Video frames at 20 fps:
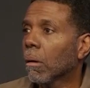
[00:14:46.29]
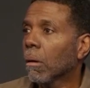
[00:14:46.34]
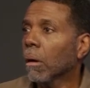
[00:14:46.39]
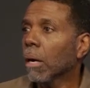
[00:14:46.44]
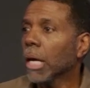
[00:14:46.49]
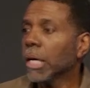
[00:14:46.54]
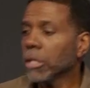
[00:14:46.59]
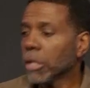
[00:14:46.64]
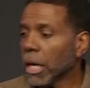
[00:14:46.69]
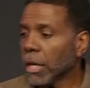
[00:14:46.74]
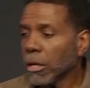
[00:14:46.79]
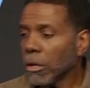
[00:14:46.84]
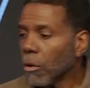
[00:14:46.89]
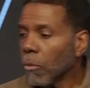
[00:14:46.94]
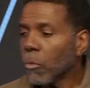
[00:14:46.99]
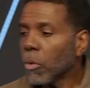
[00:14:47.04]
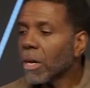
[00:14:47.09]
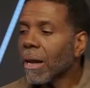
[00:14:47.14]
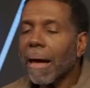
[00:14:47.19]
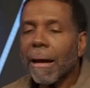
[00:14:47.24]
And
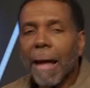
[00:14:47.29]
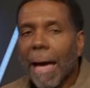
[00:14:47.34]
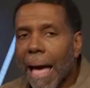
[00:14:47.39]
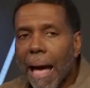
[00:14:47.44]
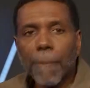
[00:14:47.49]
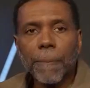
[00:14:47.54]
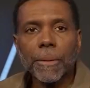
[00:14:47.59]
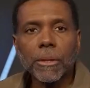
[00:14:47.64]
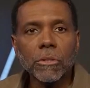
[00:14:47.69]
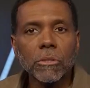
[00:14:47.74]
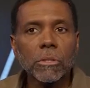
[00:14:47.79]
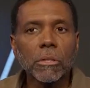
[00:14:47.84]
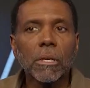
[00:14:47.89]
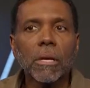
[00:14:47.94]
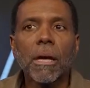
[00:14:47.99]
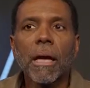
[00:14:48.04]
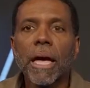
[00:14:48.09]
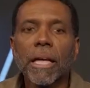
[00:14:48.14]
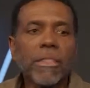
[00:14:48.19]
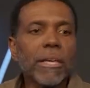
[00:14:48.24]
then when that happens,
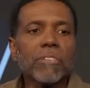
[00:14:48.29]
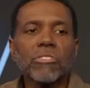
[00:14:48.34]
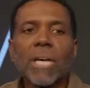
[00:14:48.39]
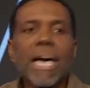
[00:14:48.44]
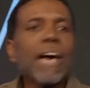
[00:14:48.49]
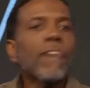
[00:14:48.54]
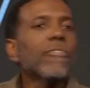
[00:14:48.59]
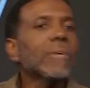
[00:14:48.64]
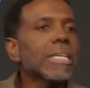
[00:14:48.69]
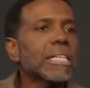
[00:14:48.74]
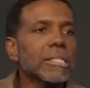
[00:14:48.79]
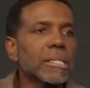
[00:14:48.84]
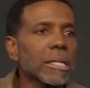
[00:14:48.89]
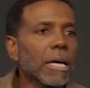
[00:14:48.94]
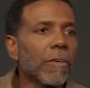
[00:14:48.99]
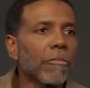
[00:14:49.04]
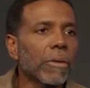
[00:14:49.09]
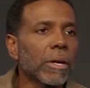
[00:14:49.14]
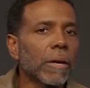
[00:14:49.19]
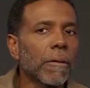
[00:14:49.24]
and there's evidence
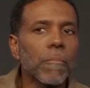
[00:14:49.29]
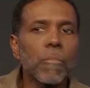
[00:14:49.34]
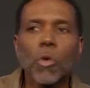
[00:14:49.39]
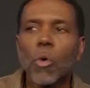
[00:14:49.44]
of it.